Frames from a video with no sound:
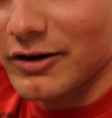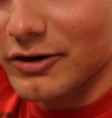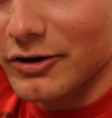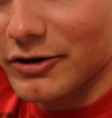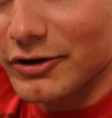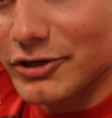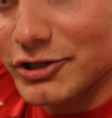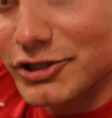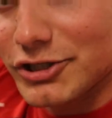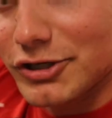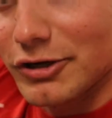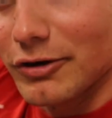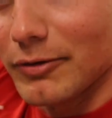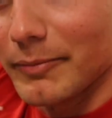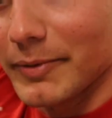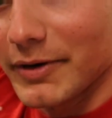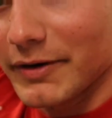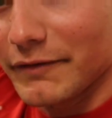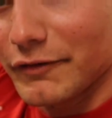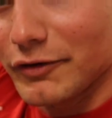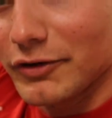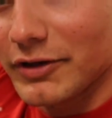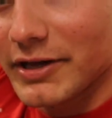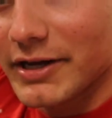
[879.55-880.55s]
of hard to show,
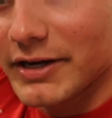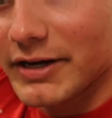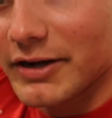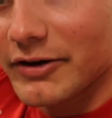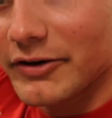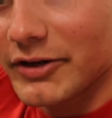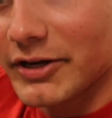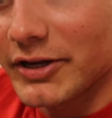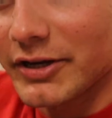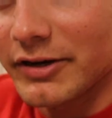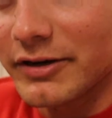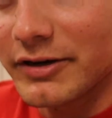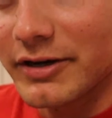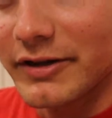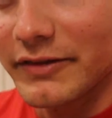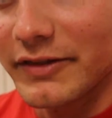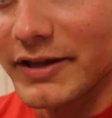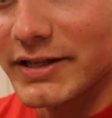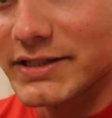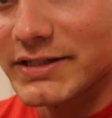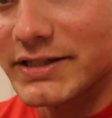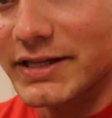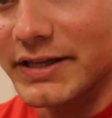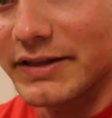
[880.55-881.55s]
but if you're laying down here, and
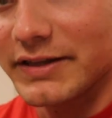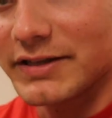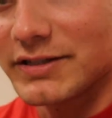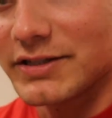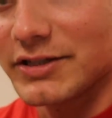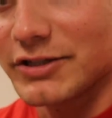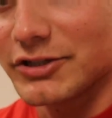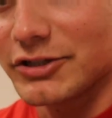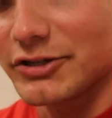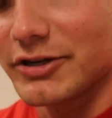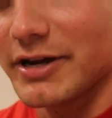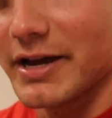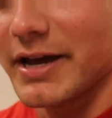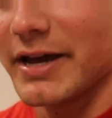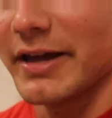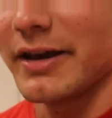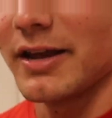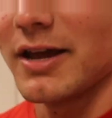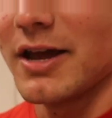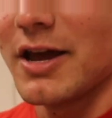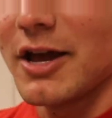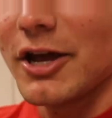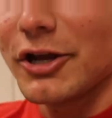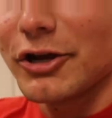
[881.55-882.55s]
let's say this is your
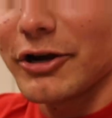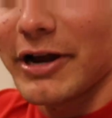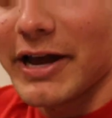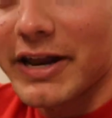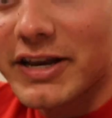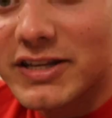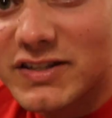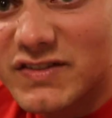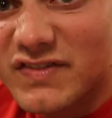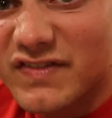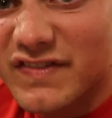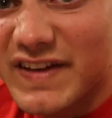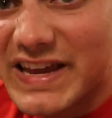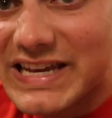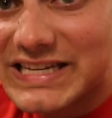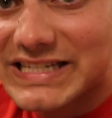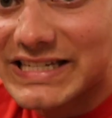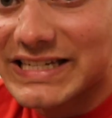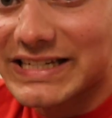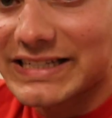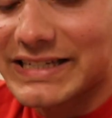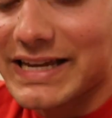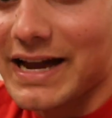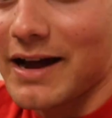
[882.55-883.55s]
head is
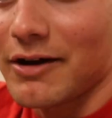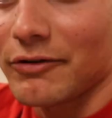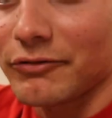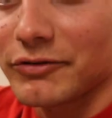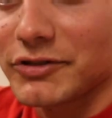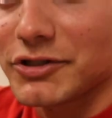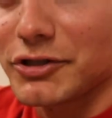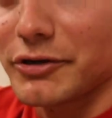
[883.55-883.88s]
facing down.